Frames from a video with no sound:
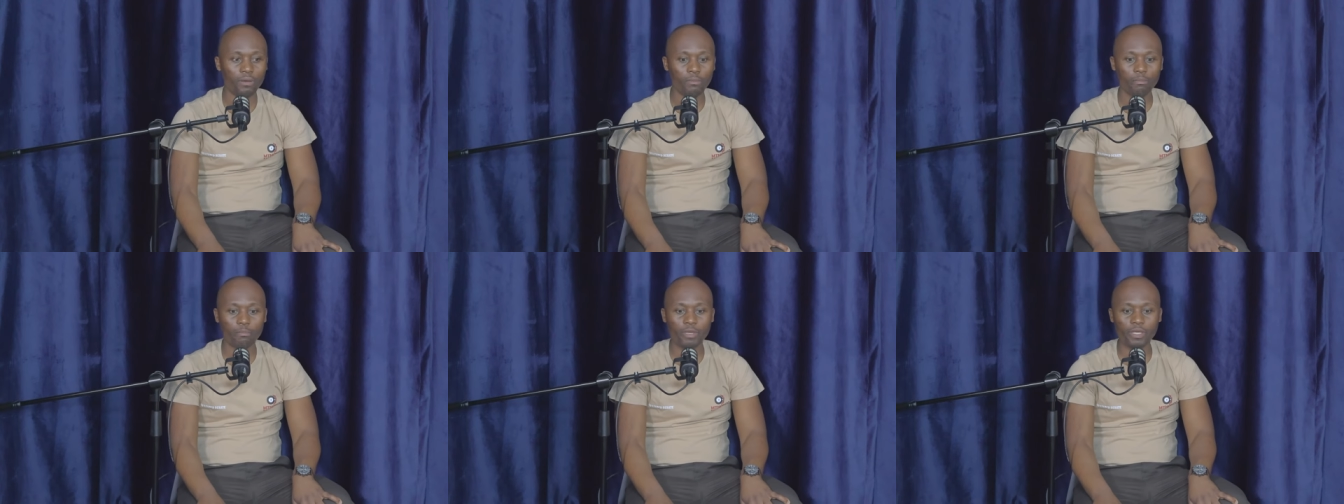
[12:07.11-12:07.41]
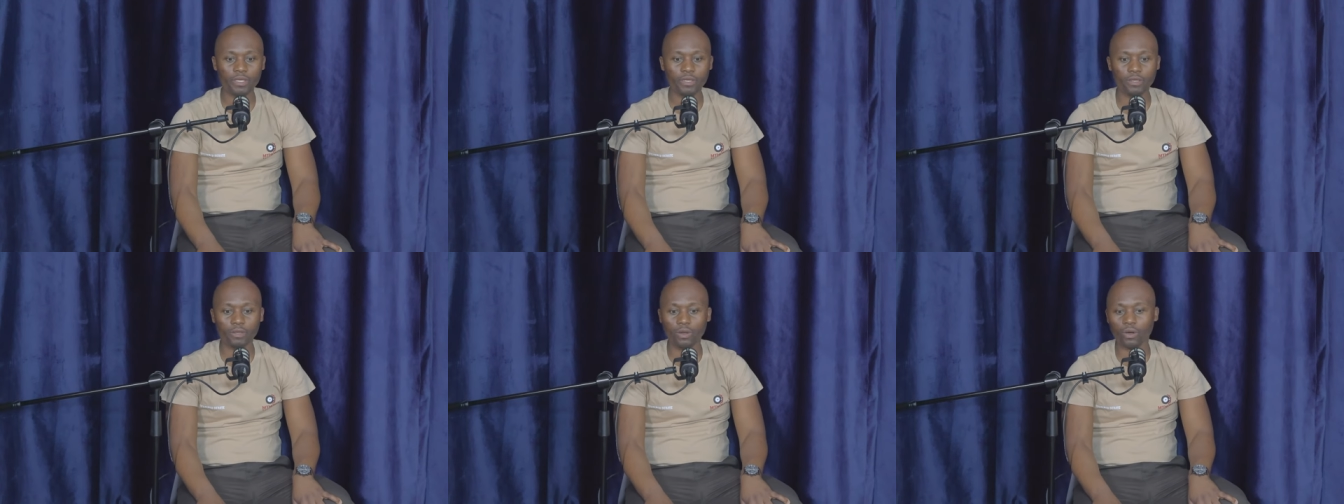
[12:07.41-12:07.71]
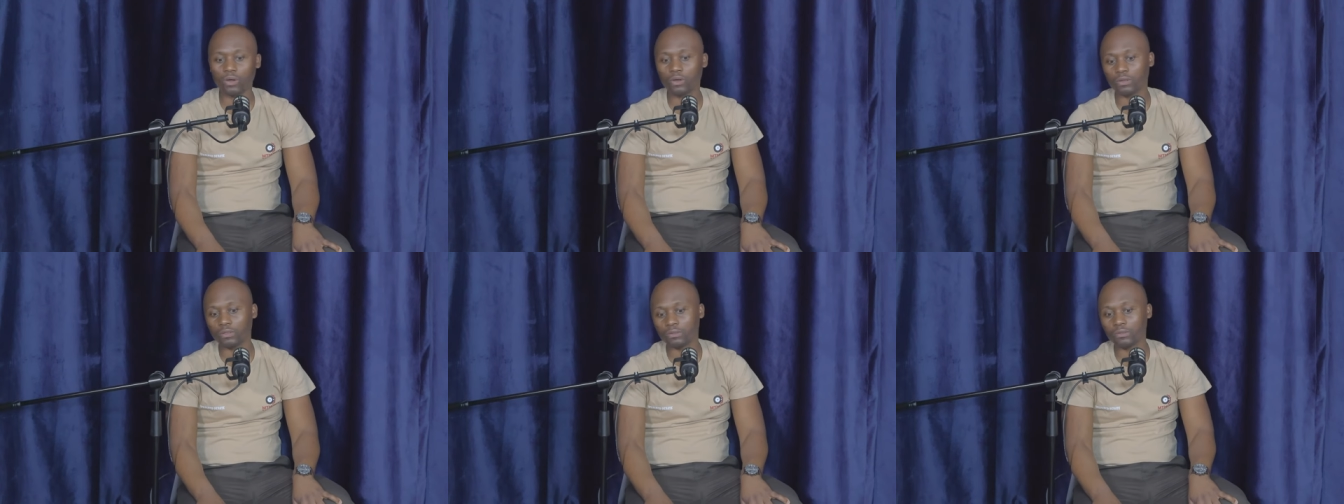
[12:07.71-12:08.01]
me
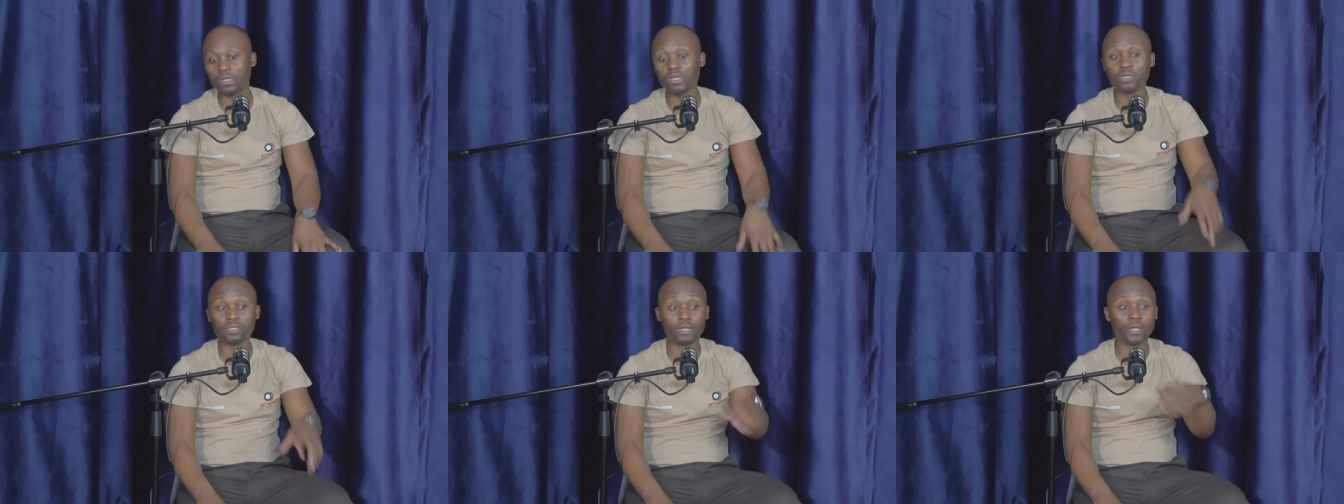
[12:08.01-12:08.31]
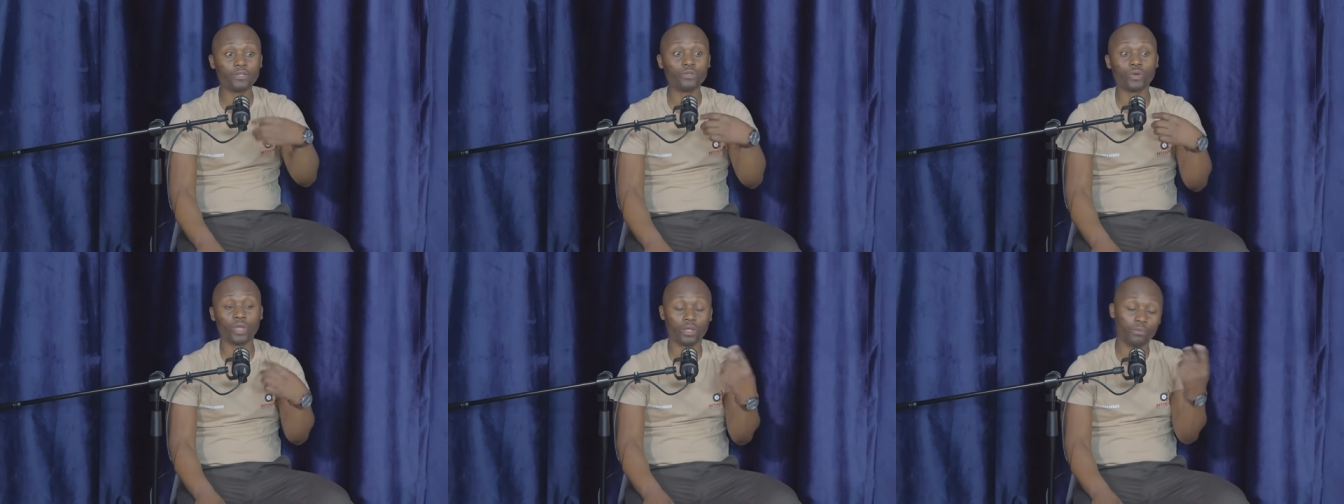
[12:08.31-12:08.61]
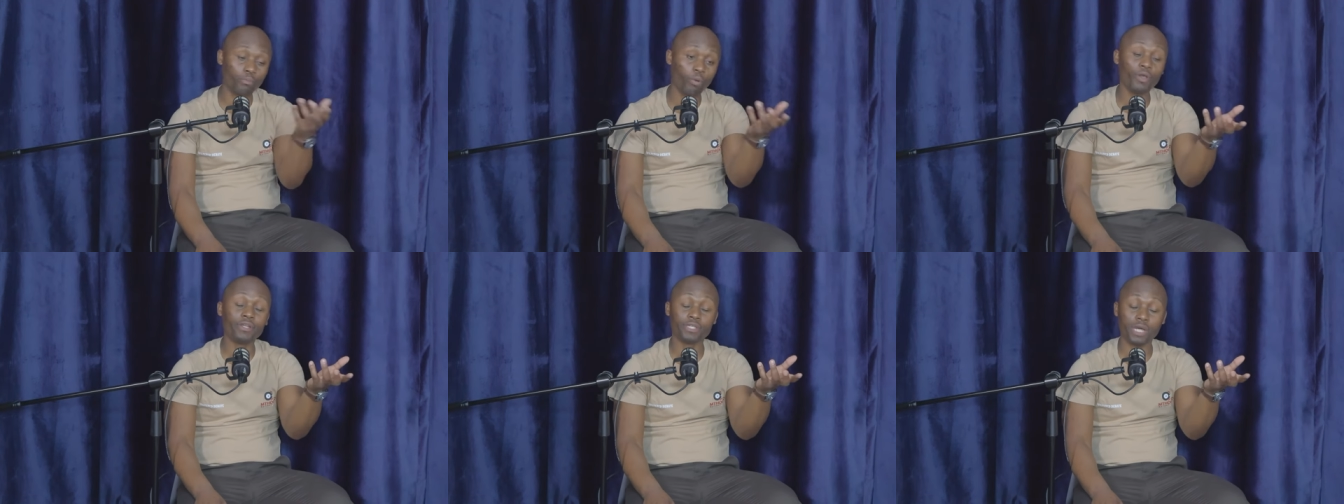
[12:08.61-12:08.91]
look things that you
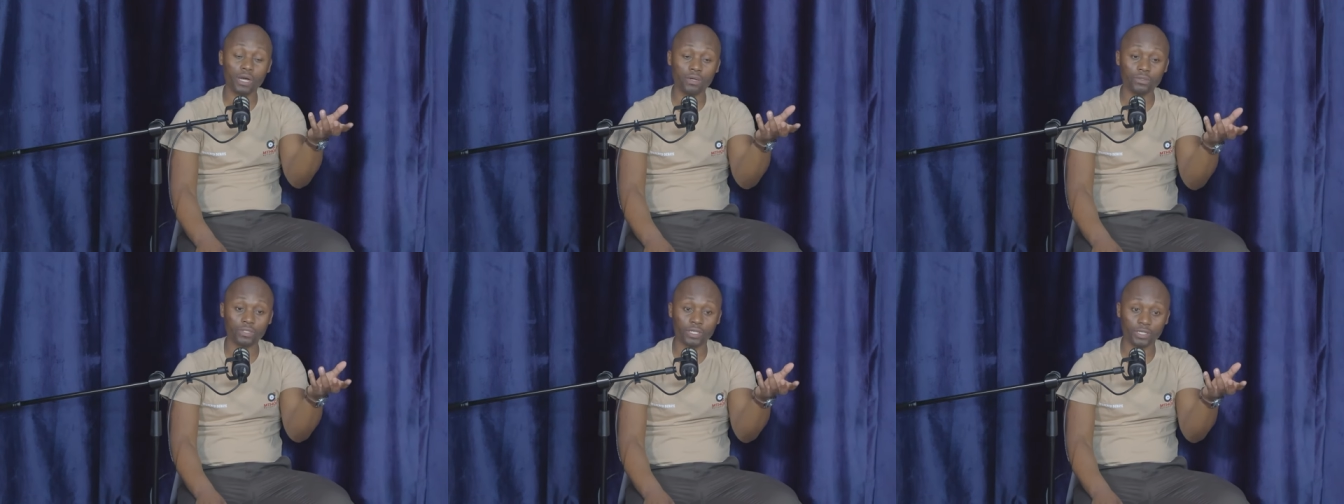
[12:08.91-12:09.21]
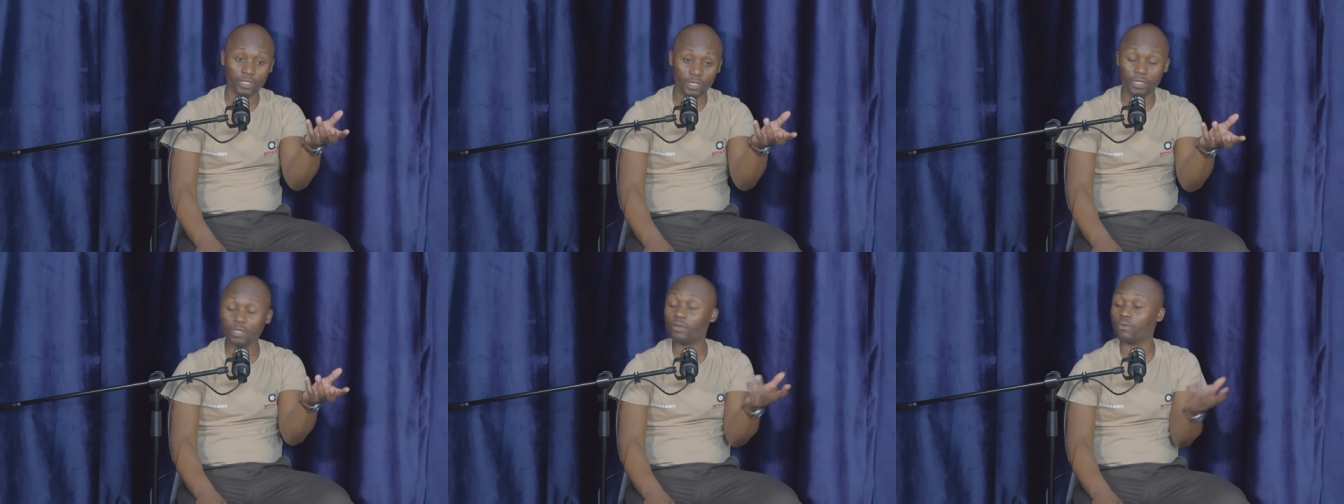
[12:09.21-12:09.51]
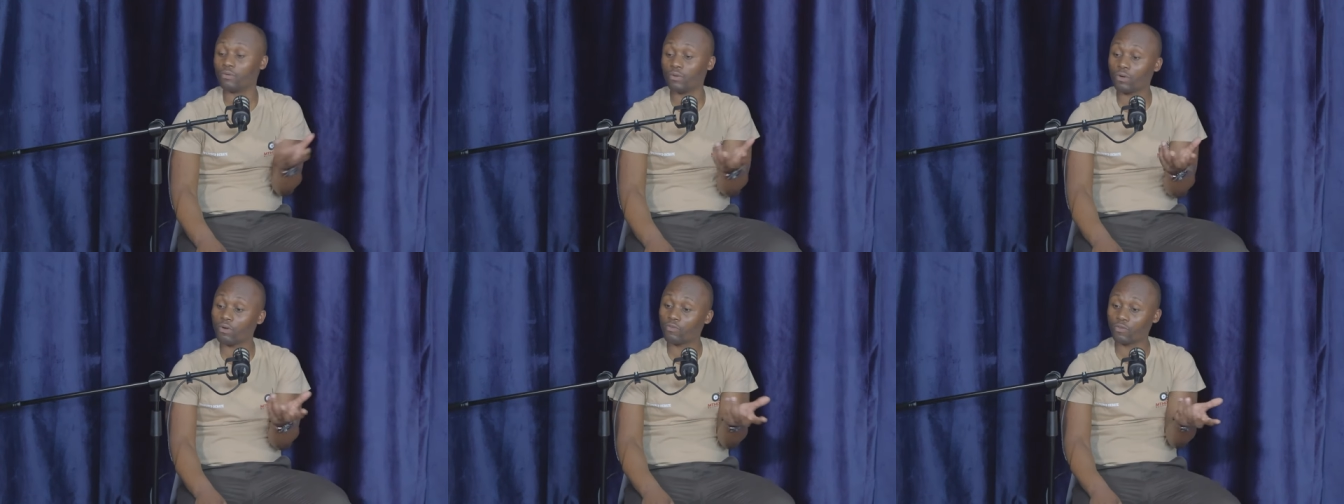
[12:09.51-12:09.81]
can point out and,
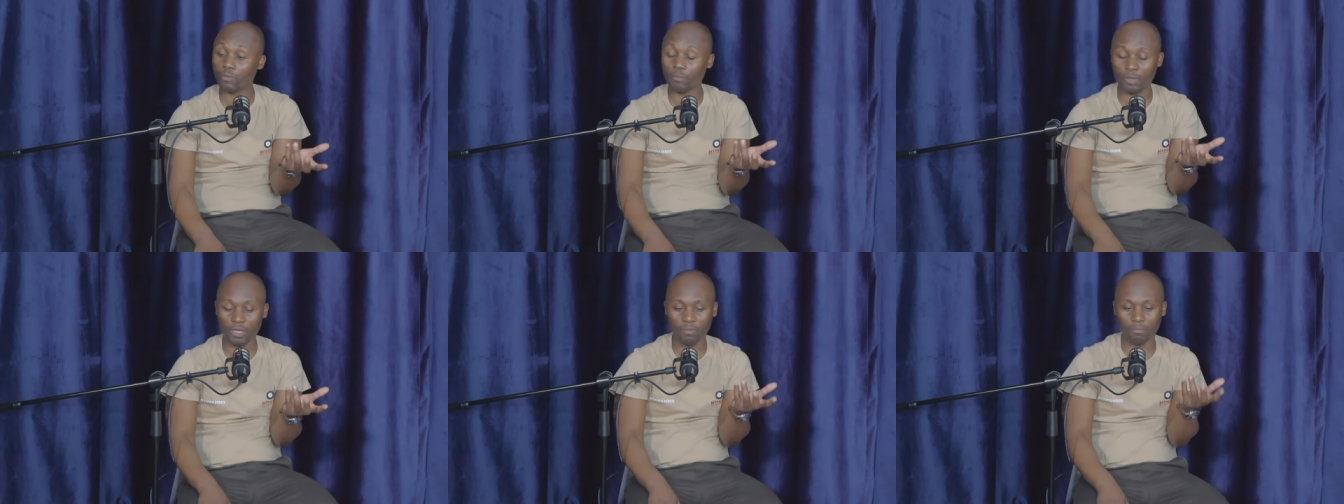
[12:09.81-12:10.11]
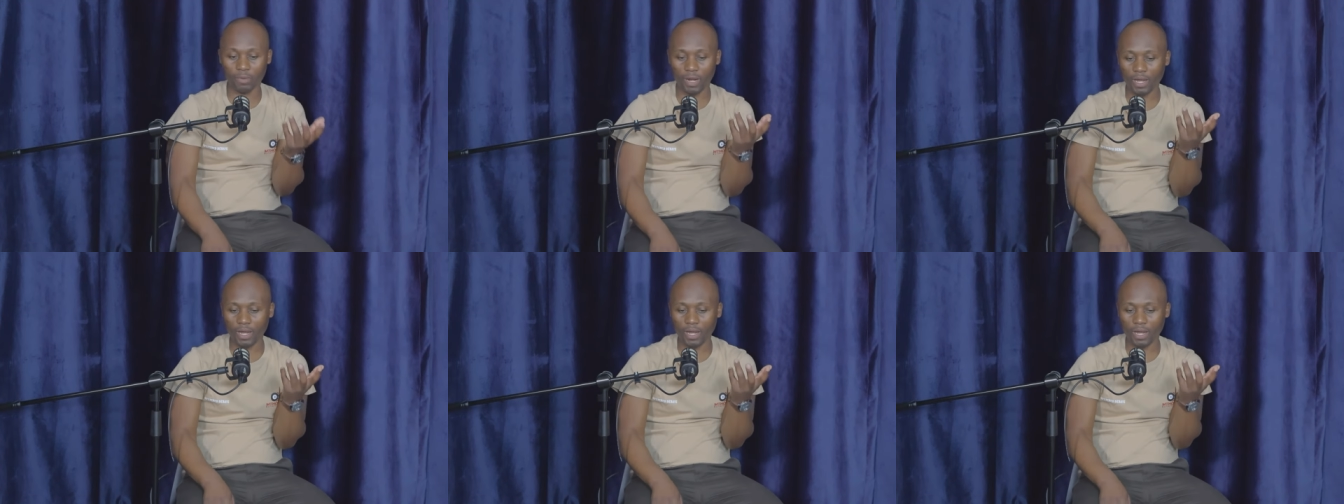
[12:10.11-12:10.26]
and look from him,